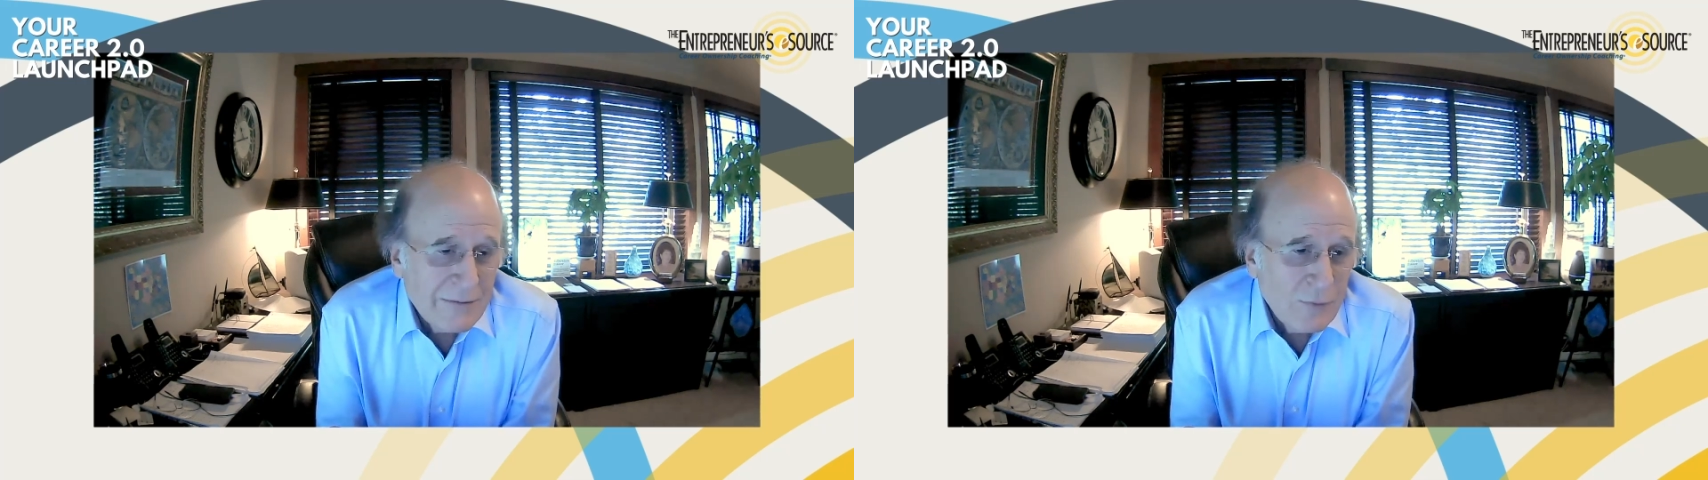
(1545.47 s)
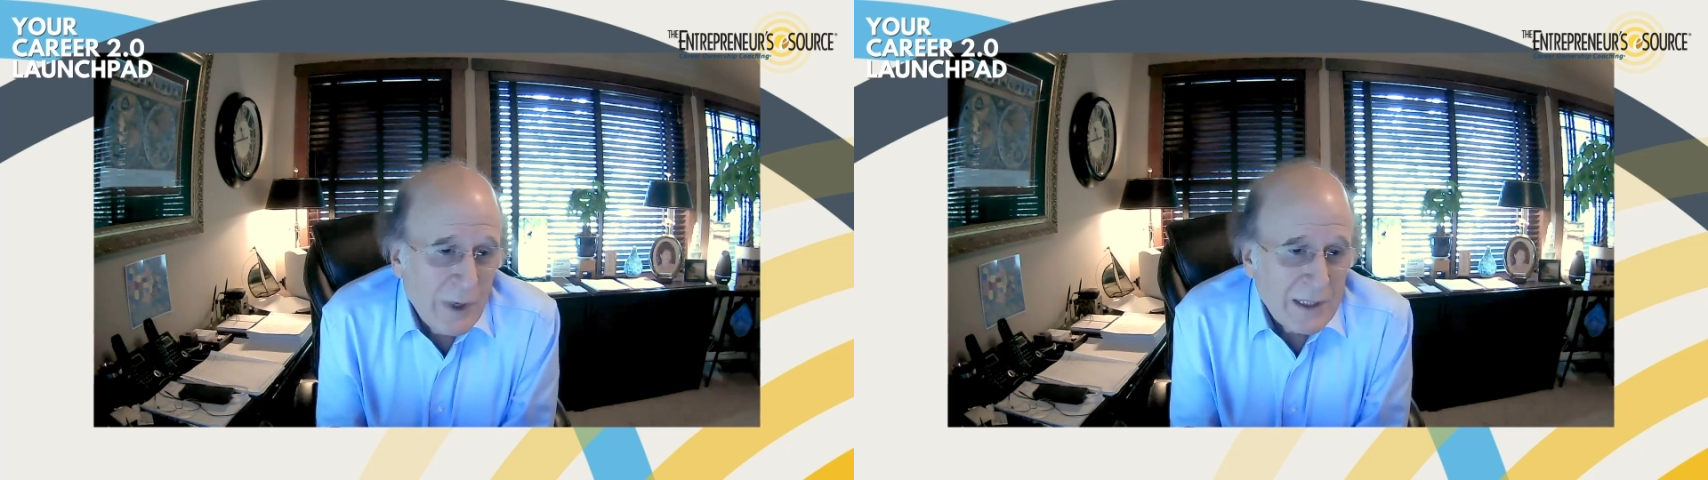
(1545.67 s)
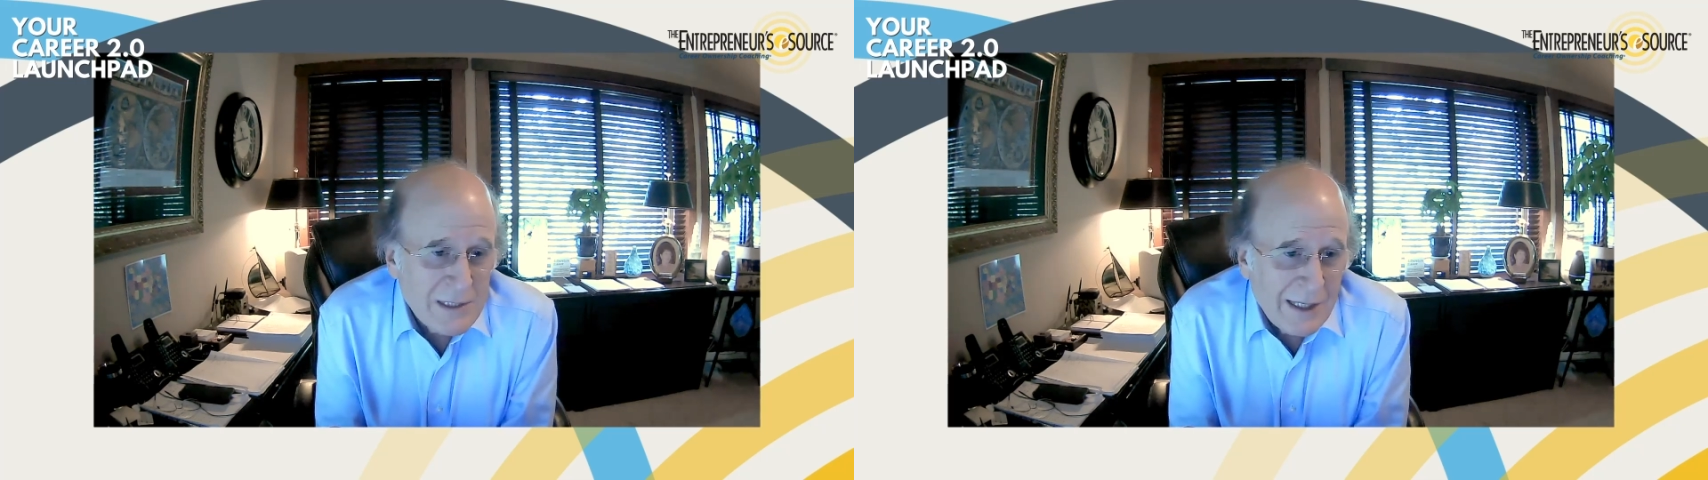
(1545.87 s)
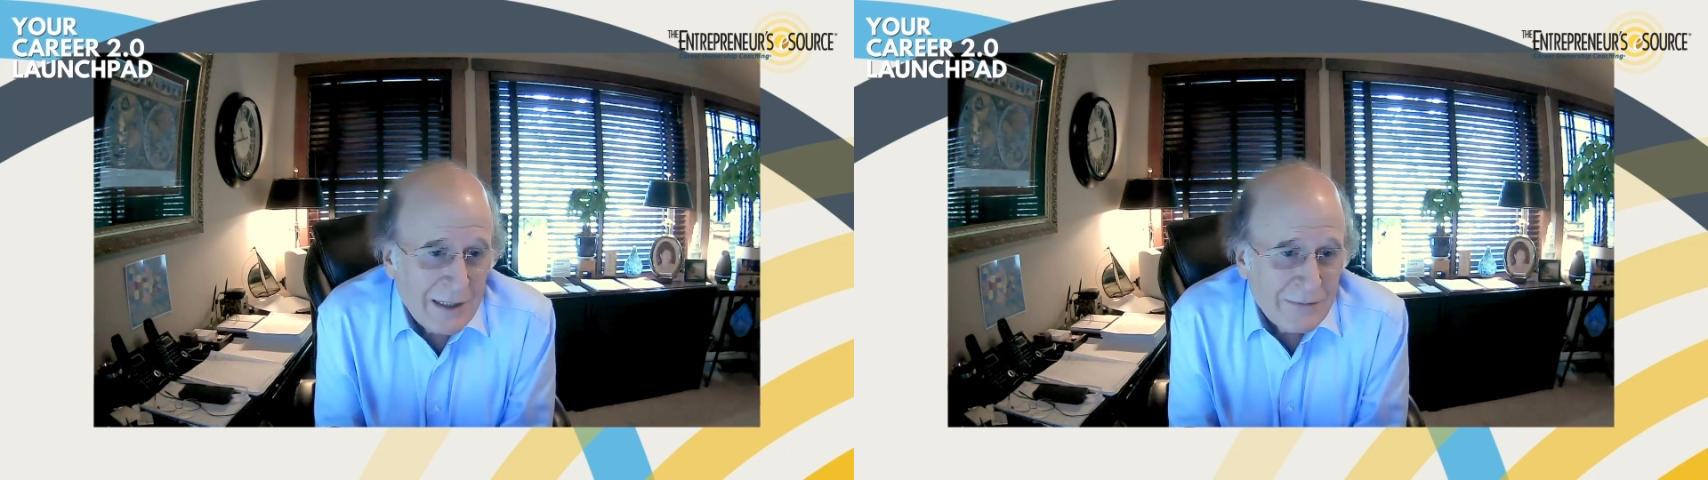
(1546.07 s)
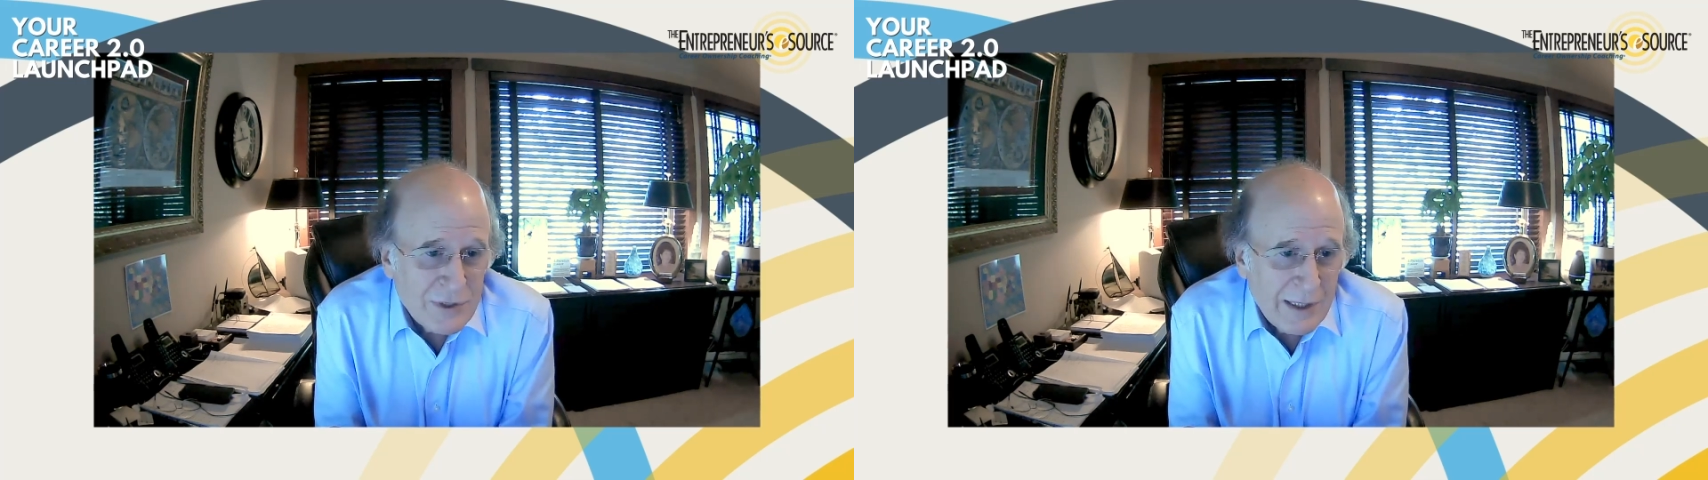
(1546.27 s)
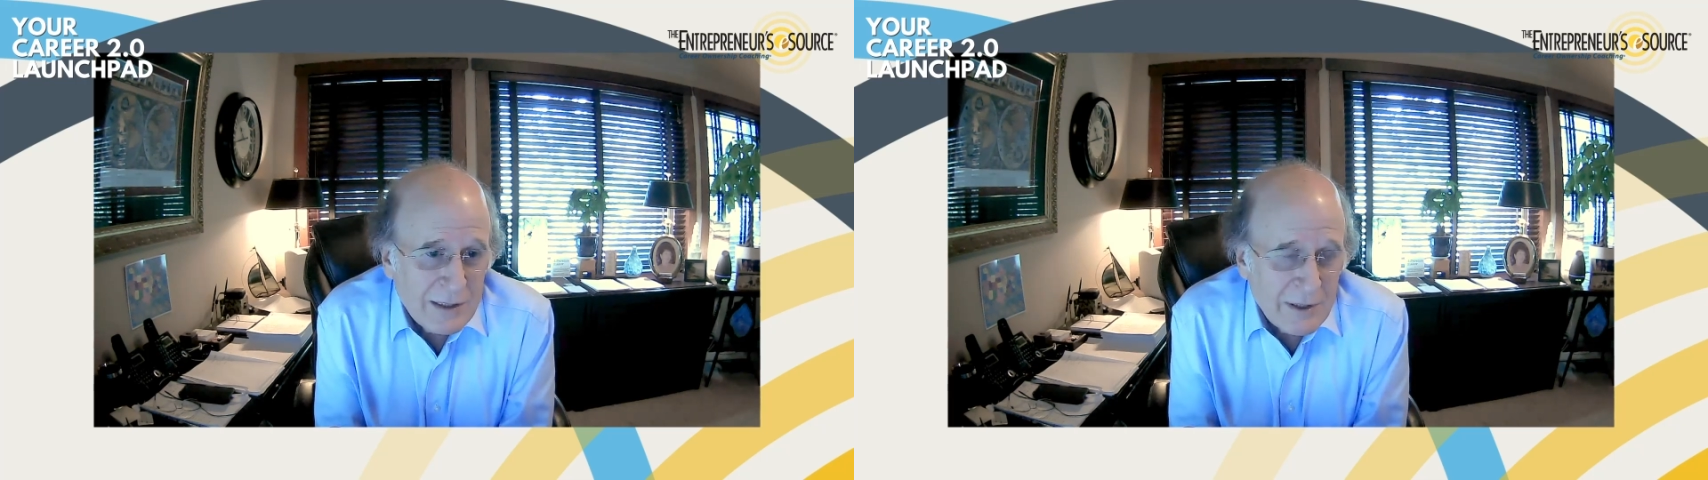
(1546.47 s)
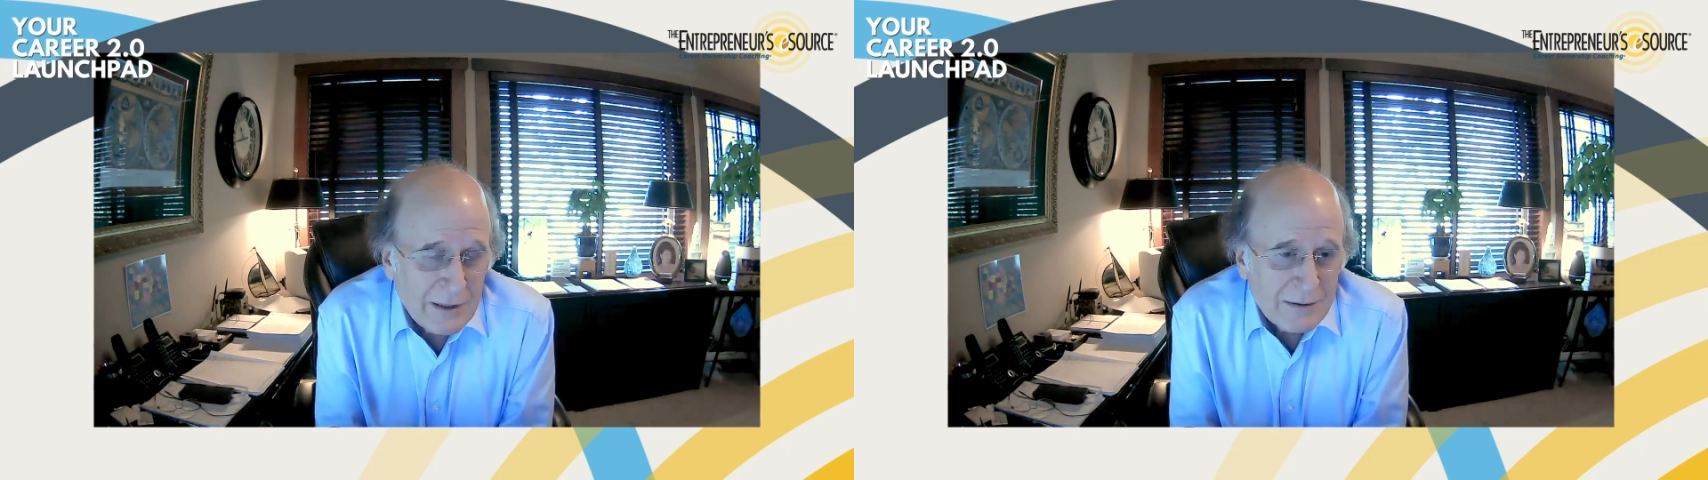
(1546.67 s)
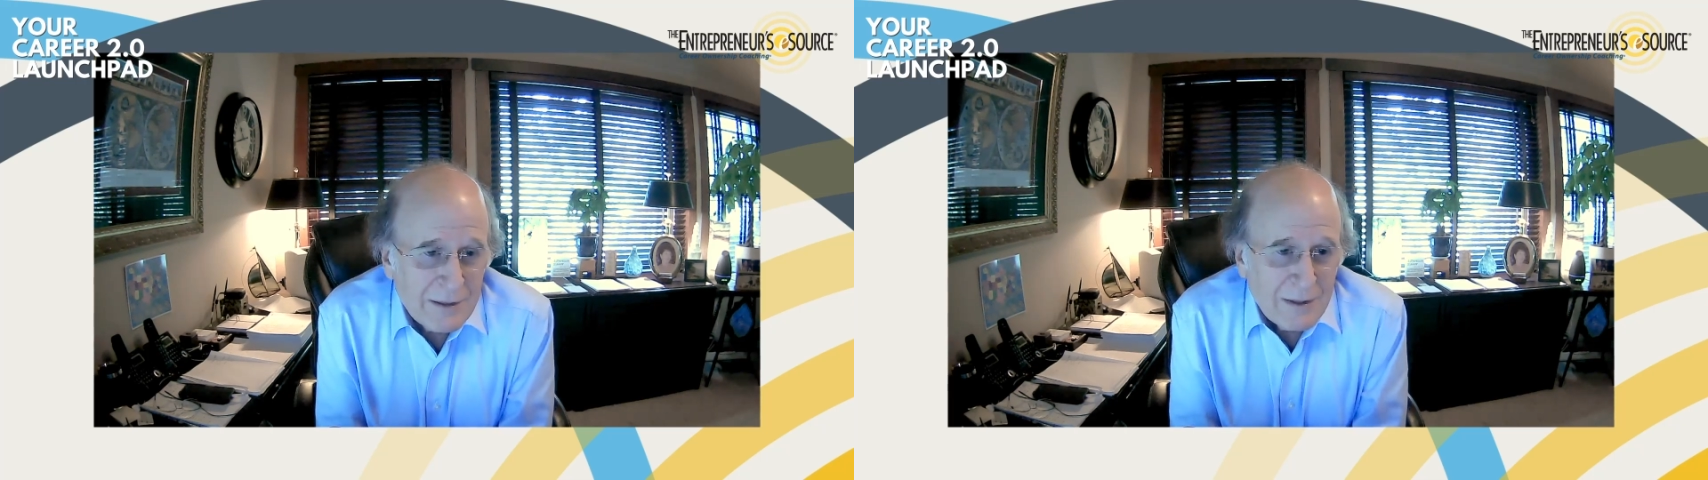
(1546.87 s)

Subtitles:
one executive change, like